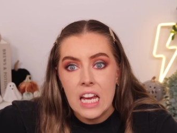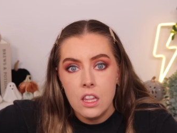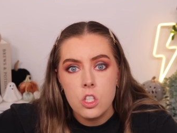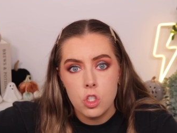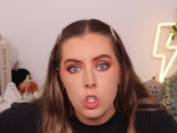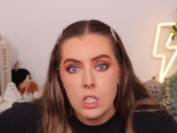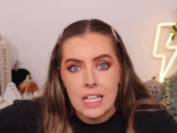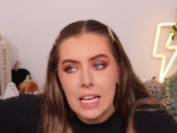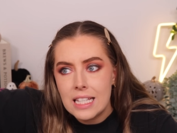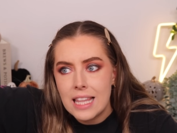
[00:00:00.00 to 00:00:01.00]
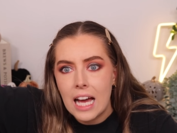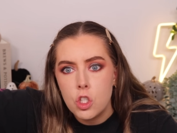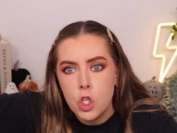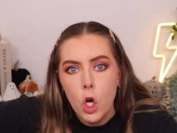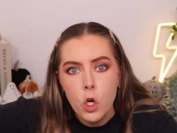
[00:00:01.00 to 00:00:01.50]
in the study is
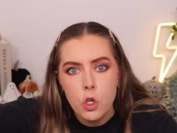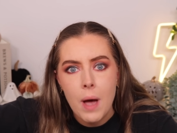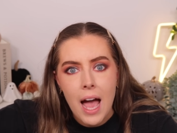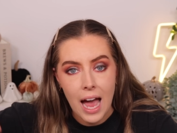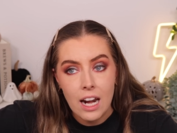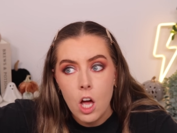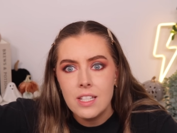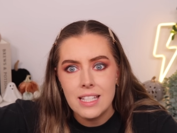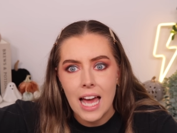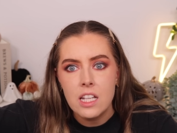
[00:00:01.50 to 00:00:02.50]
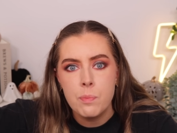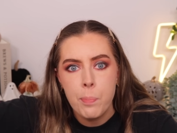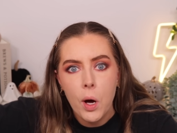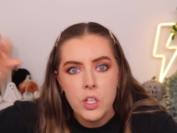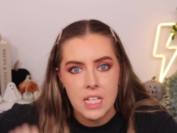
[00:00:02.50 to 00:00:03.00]
that tomb, and her dad's
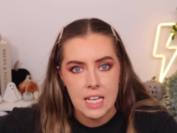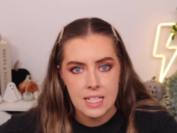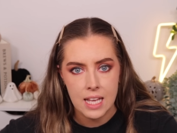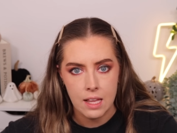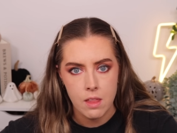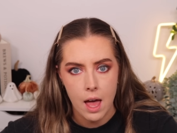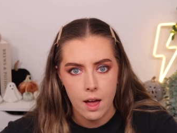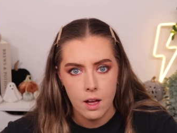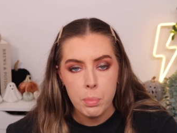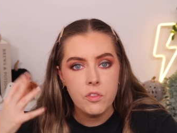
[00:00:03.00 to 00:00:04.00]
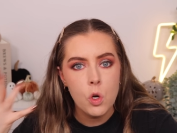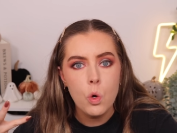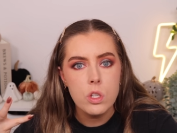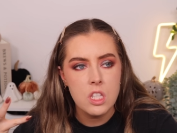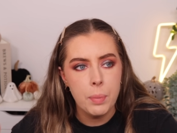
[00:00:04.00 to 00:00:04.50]
body is in there. But of
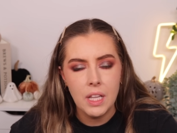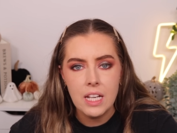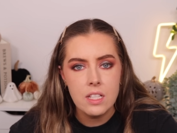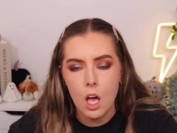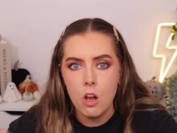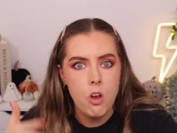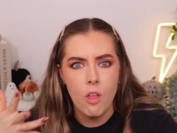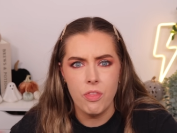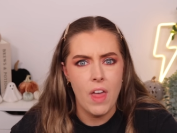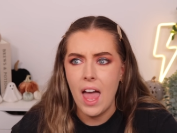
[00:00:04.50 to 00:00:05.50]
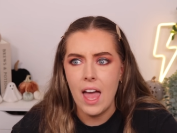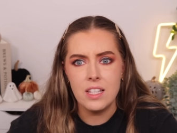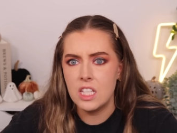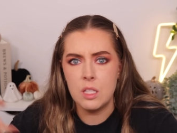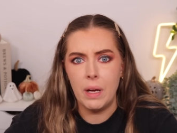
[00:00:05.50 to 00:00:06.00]
course, the police are not there
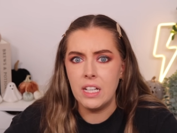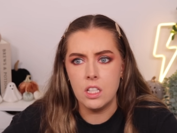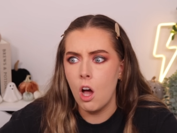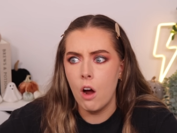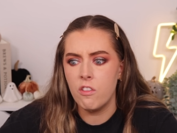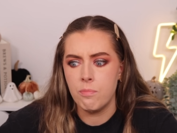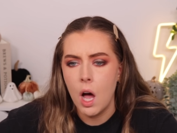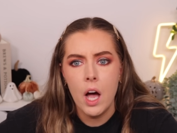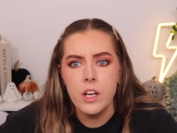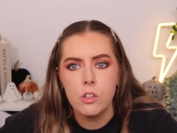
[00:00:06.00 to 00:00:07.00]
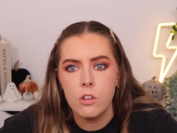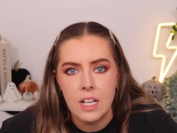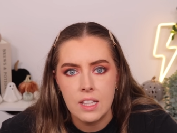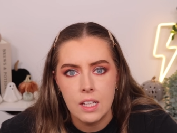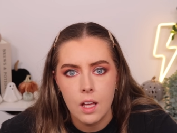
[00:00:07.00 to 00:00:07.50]
suspecting her of murder or
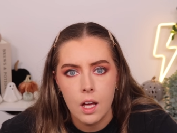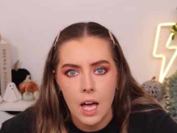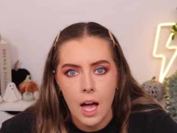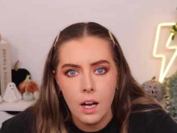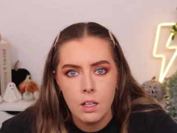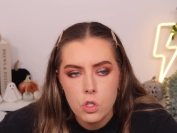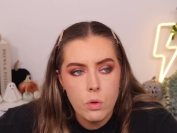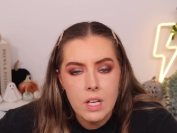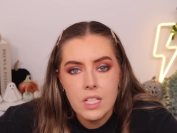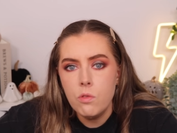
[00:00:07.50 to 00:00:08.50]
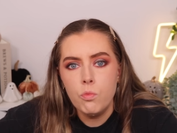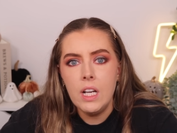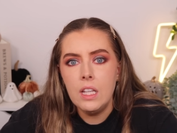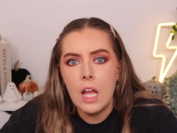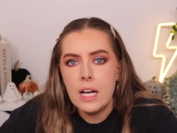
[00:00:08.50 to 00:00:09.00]
anything like that, so they didn't
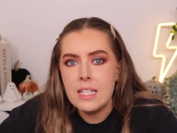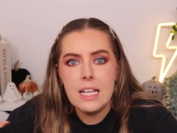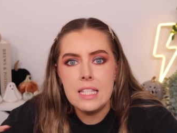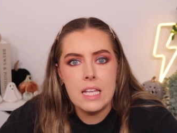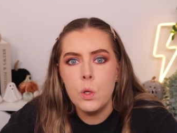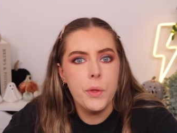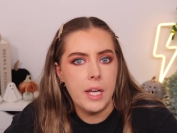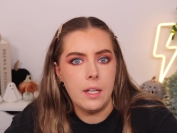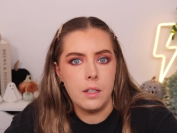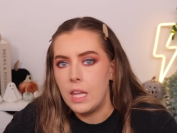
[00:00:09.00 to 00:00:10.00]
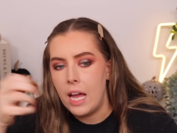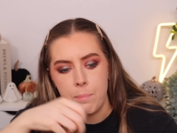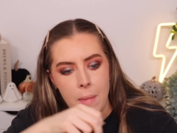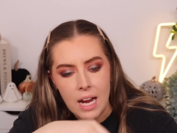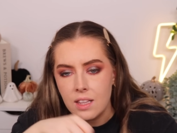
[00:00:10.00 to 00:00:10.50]
realize a single thing. They
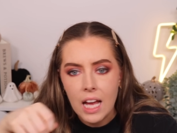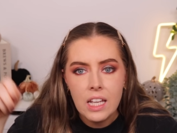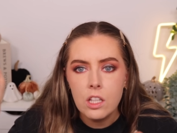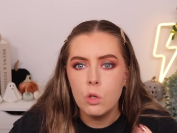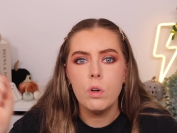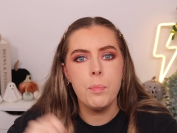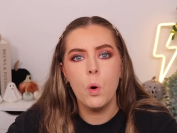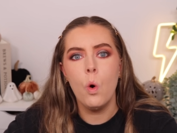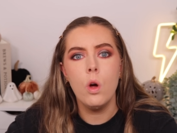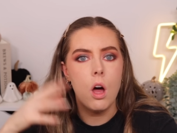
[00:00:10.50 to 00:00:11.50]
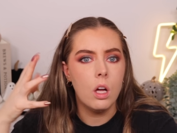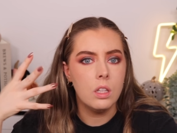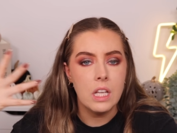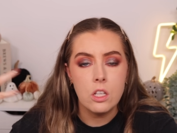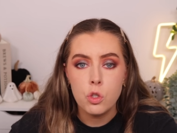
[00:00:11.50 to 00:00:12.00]
make their little report on
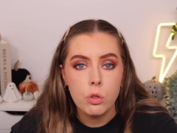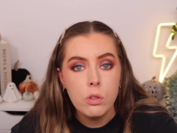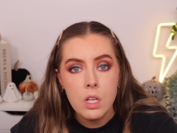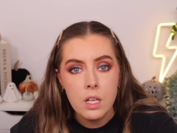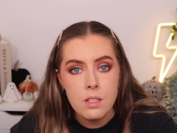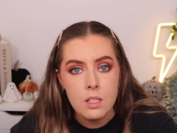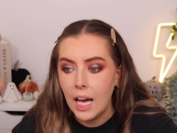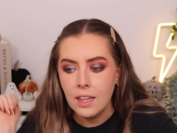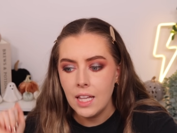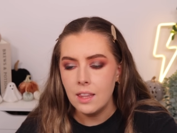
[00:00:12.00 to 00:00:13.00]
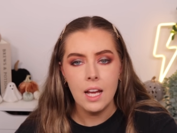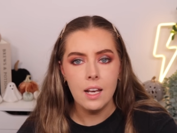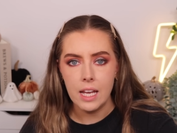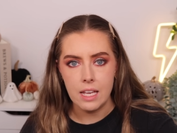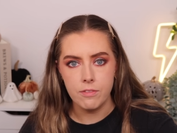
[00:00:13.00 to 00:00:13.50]
the intruders, and then they
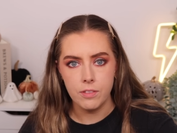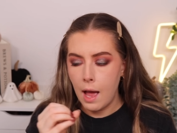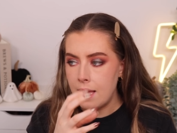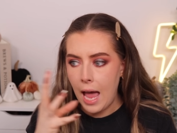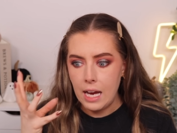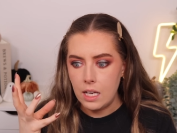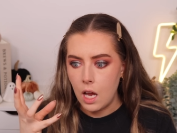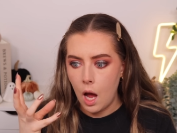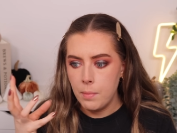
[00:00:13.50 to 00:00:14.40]
leave. Again, I'm